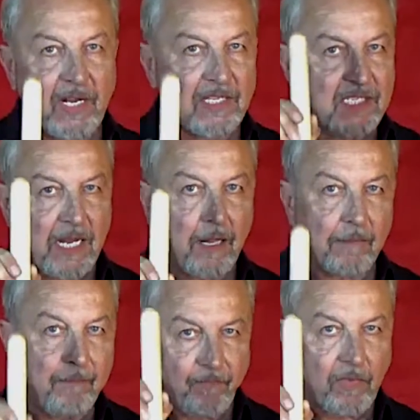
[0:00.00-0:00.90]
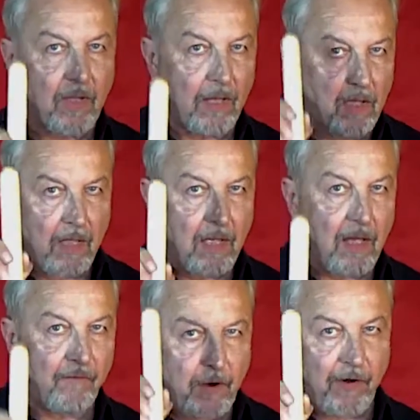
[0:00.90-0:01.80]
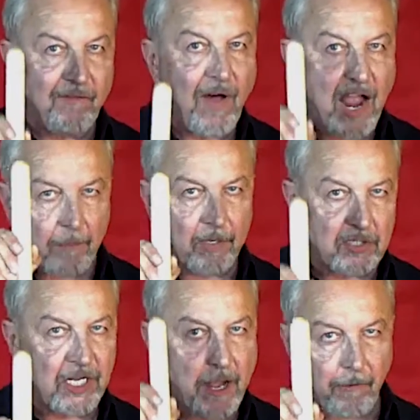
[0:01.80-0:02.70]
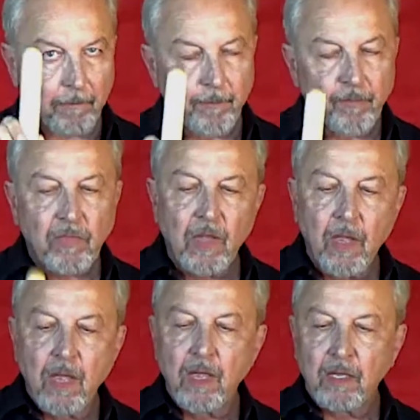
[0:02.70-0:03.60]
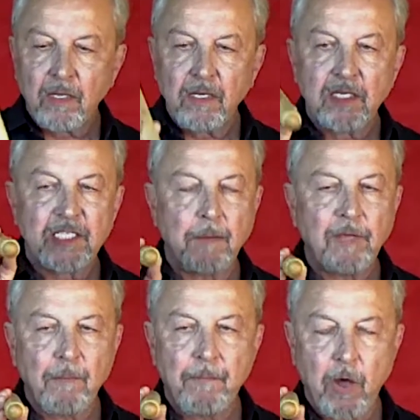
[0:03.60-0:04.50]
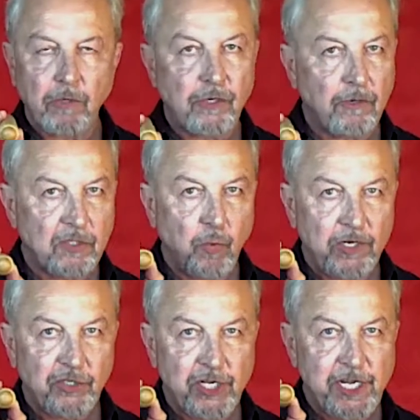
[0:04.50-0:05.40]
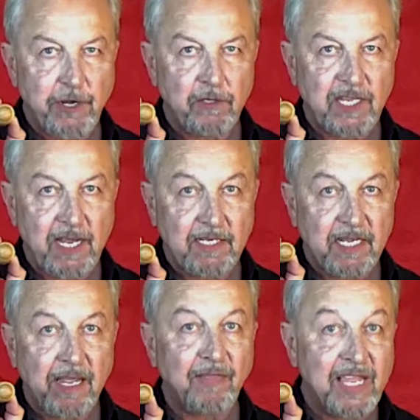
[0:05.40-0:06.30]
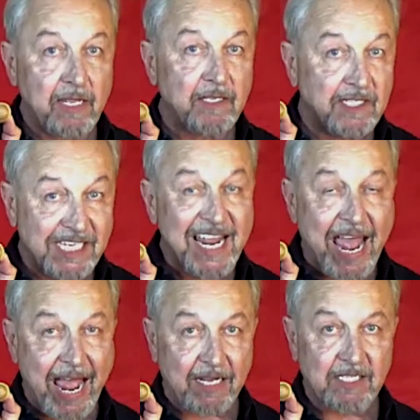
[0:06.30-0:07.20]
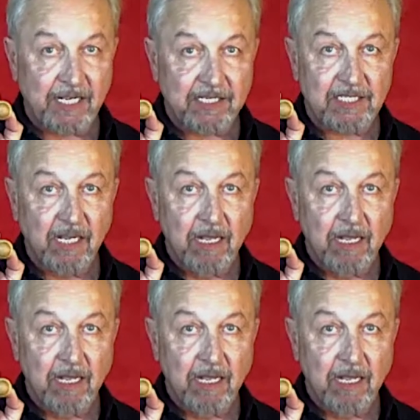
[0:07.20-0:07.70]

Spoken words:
it's still a very viable tone. Some composers wish to use these in the Z-axis,